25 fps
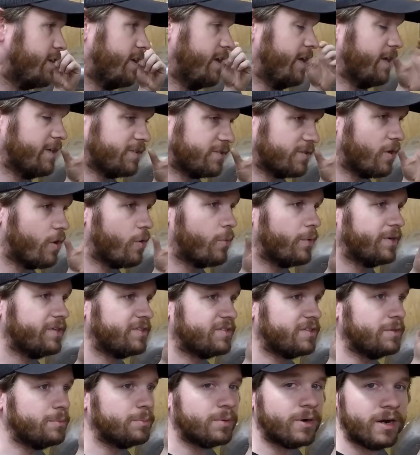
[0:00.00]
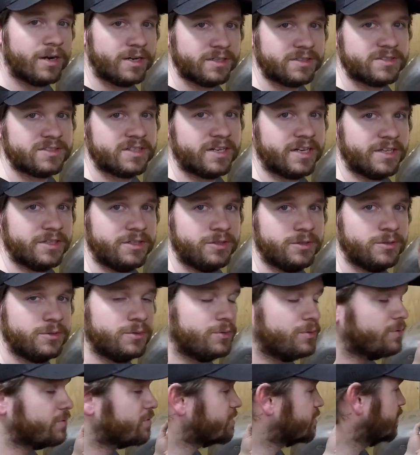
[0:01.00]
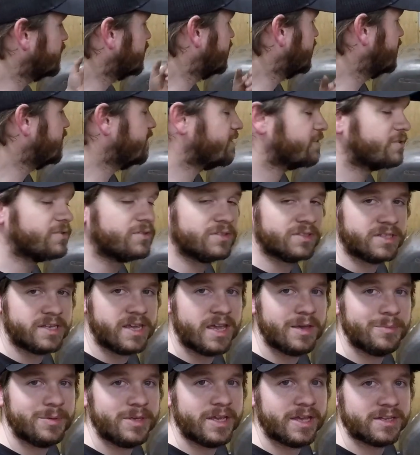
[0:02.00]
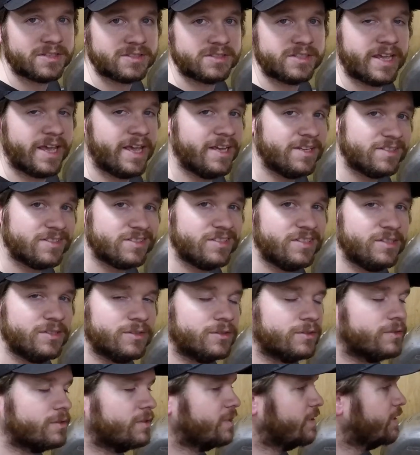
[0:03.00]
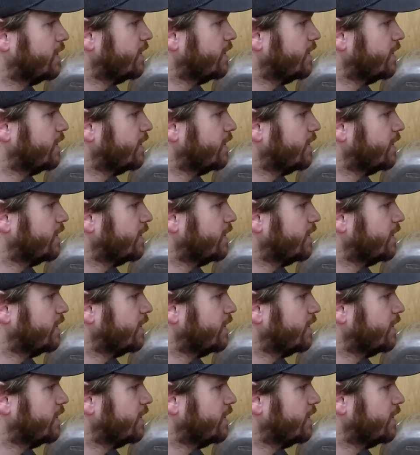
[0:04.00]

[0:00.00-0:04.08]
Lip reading: as always, the products that I used. Again, this is a KBS tank seal.